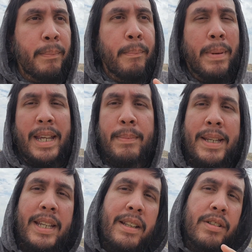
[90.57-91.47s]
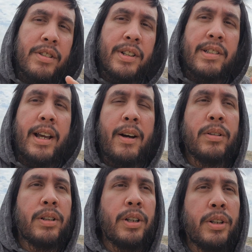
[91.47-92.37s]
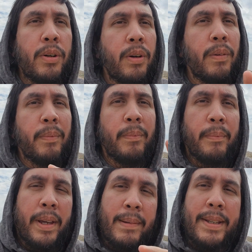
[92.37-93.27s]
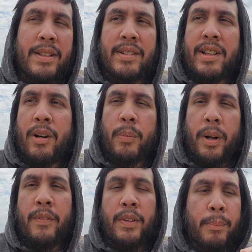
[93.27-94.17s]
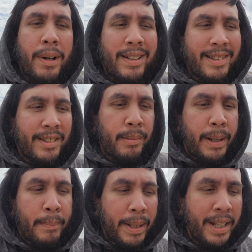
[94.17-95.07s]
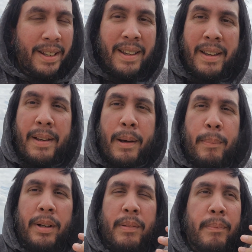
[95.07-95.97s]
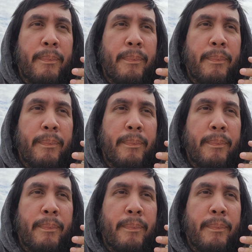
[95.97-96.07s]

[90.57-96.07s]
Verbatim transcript: maybe just how good or maybe just how rough the processor might be, but